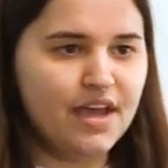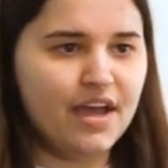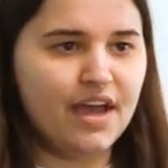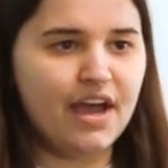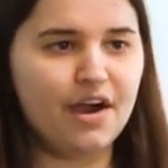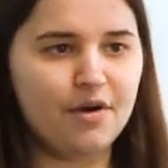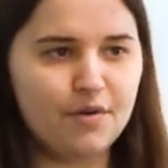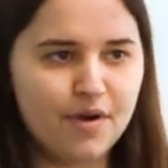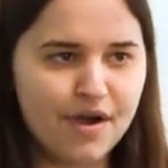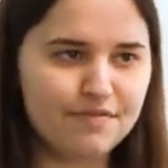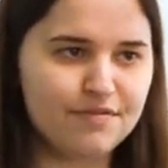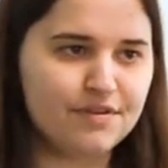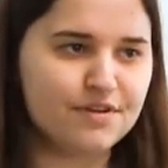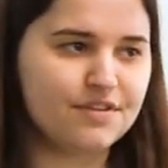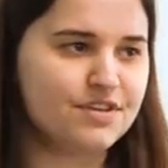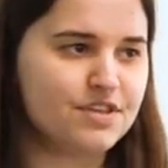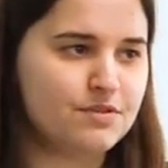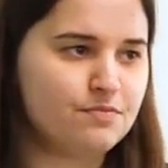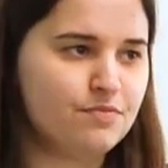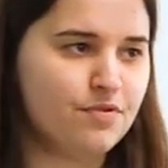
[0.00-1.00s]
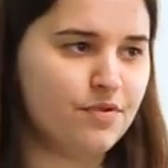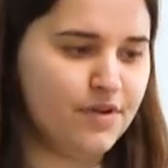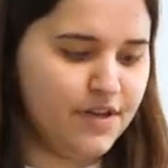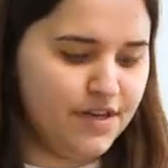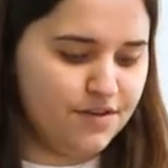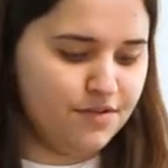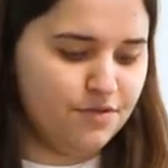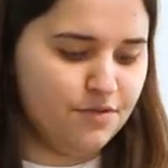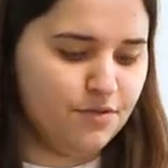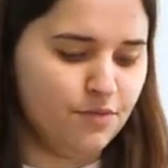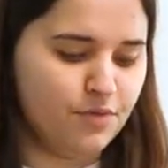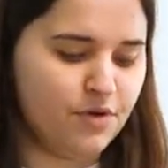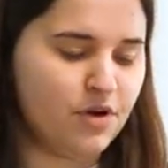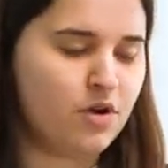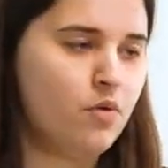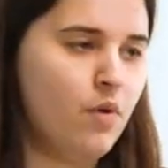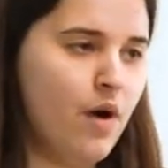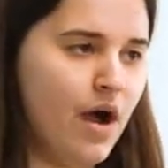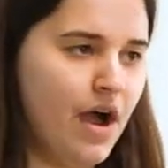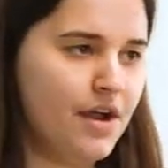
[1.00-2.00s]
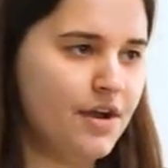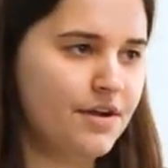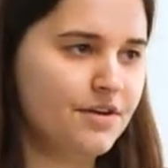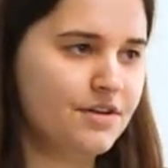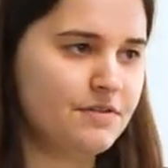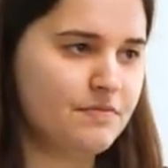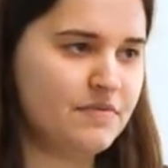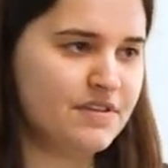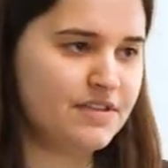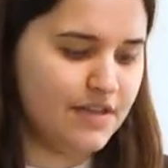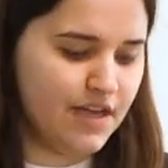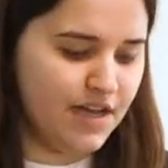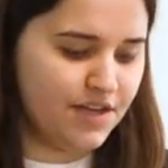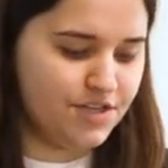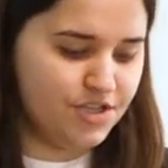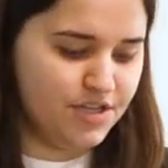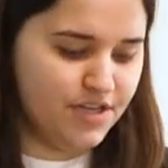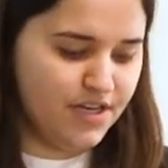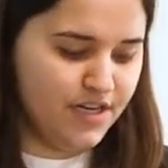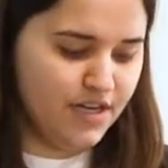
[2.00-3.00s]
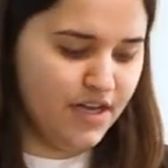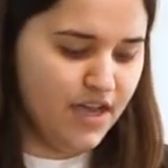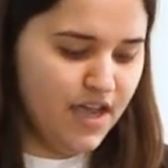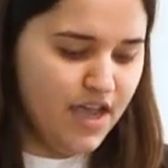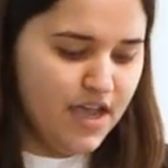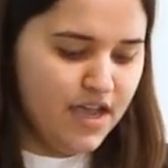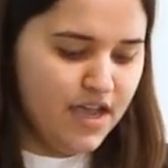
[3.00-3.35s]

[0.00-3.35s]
However, this point requires misogyny